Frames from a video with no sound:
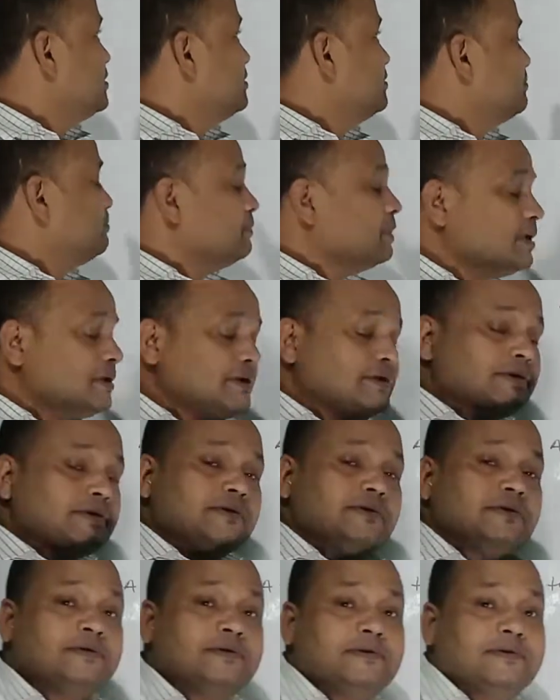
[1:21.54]
But
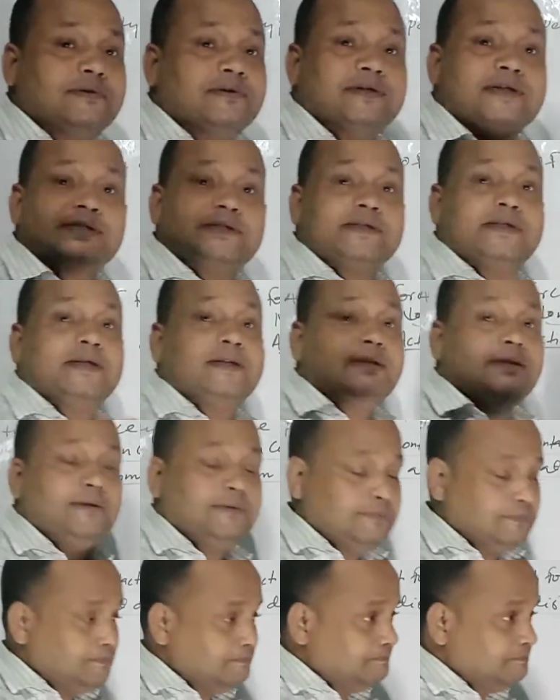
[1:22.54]
still
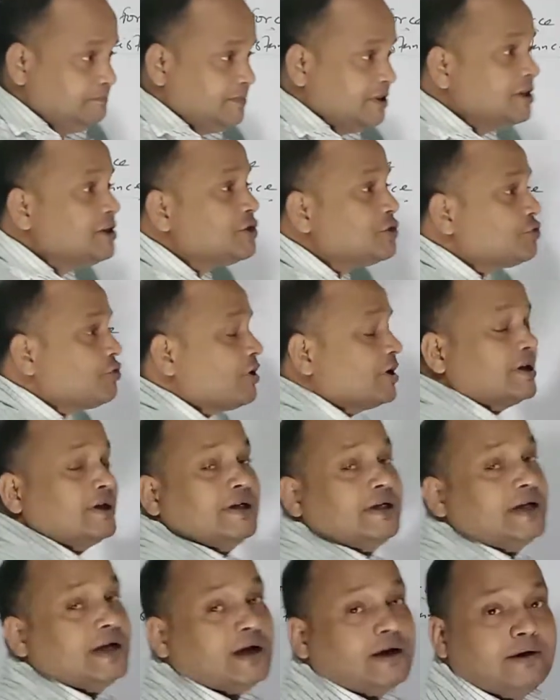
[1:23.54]
it is not
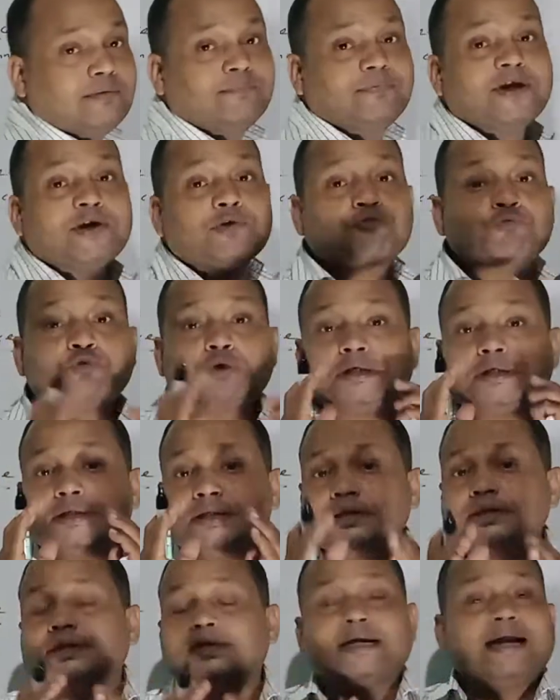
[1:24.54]
clear that what
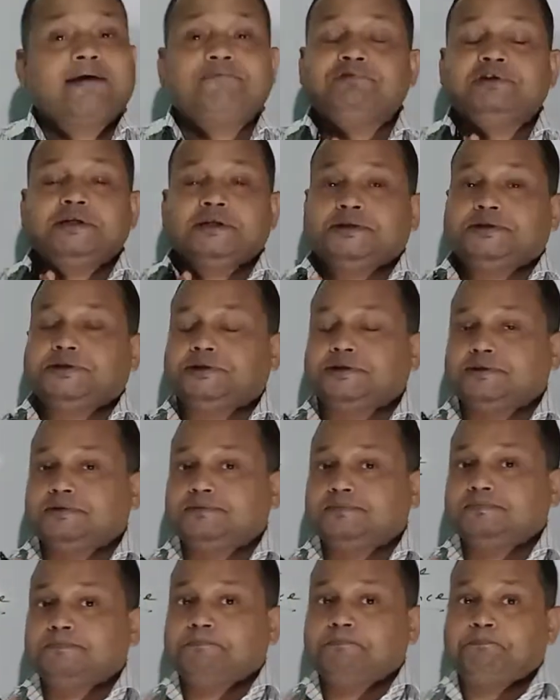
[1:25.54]
is gravitation.
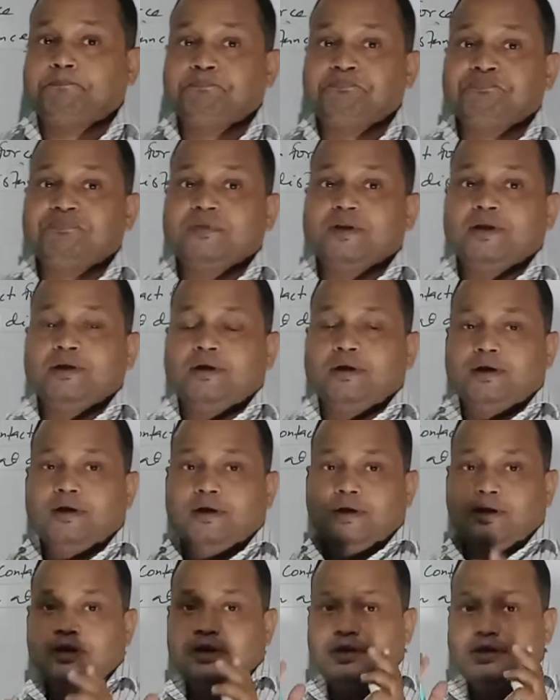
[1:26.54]

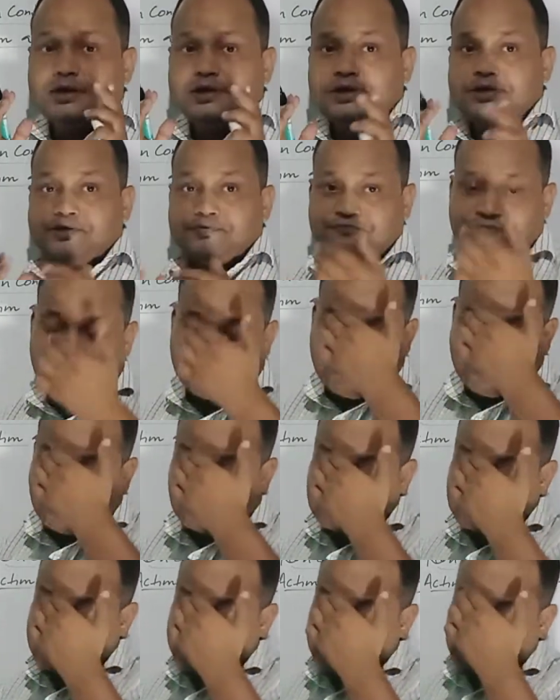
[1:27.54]
It is a
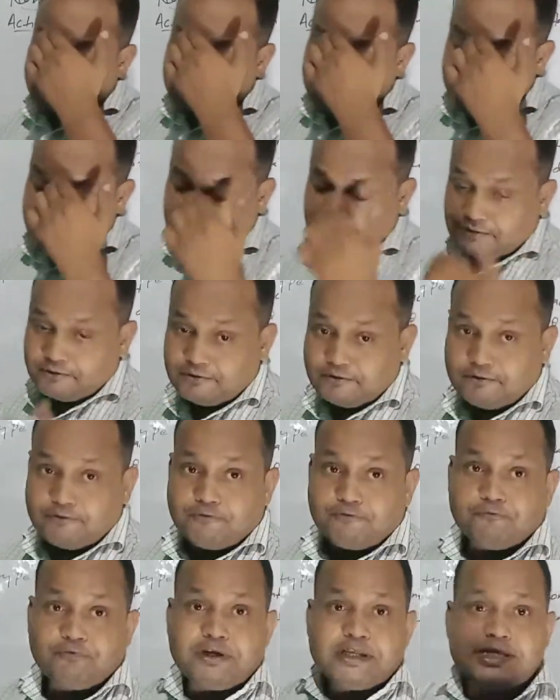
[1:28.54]
force
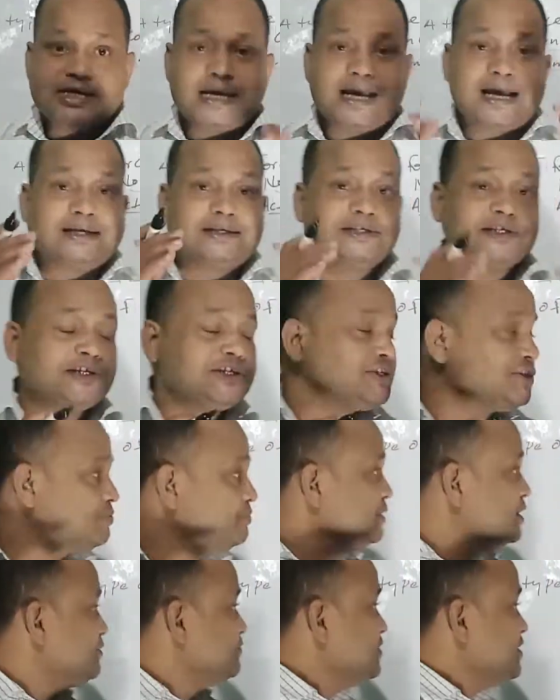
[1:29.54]
which exists
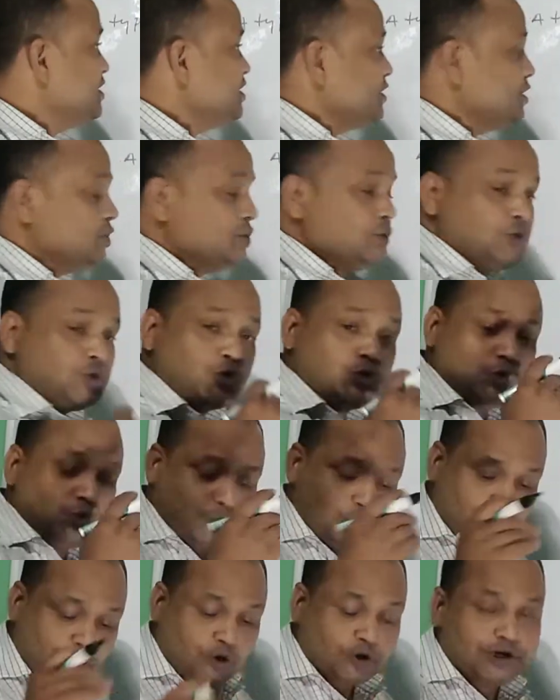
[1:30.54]
between two
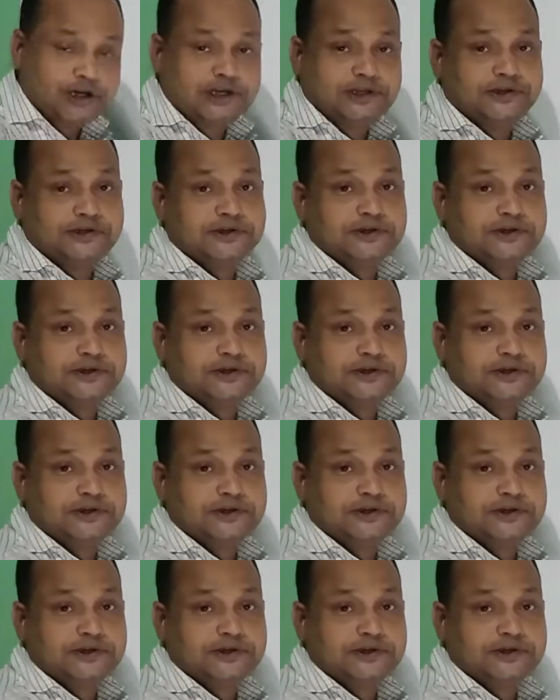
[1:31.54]
bodies.